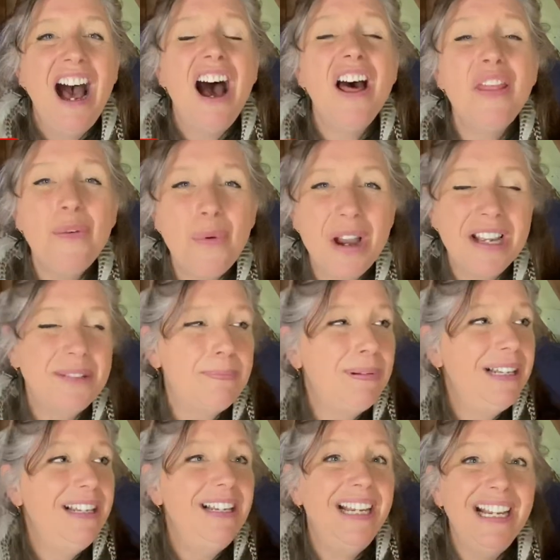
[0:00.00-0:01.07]
Otherwise,
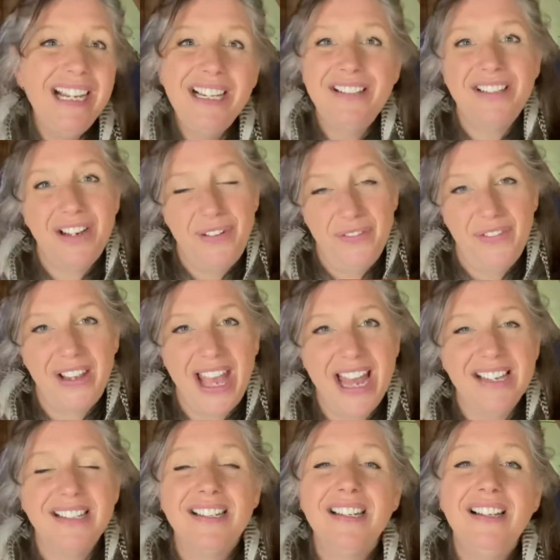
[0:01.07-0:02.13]
please don't
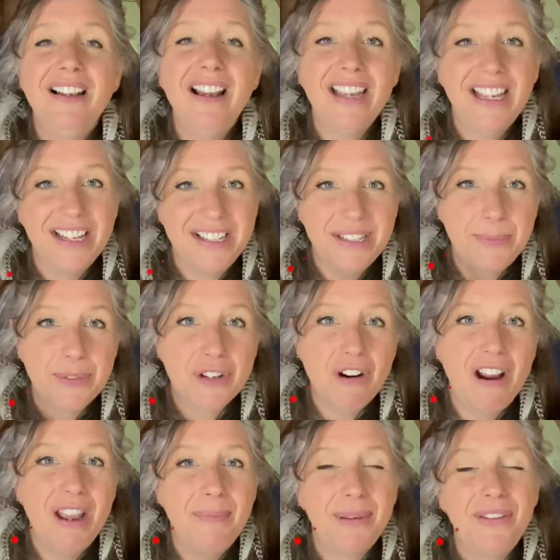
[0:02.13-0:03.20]
forget to like and
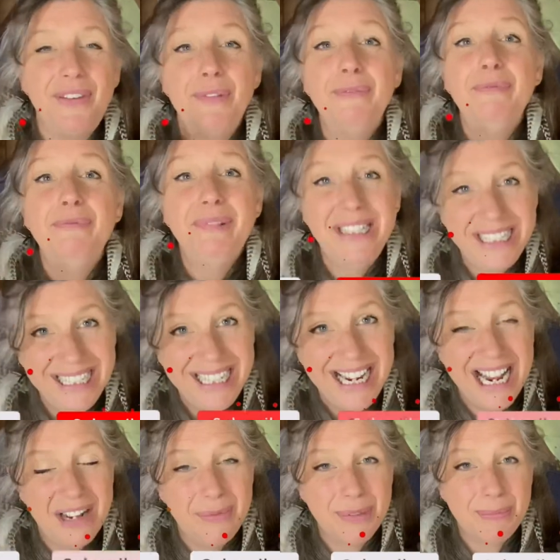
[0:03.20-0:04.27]
subscribe, because it really
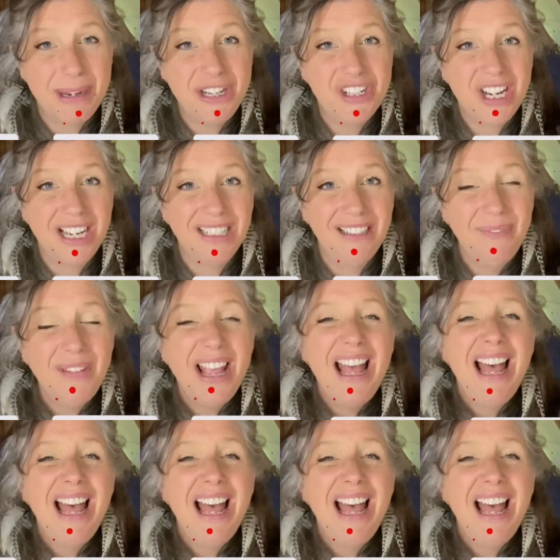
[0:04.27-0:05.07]
helps my channel.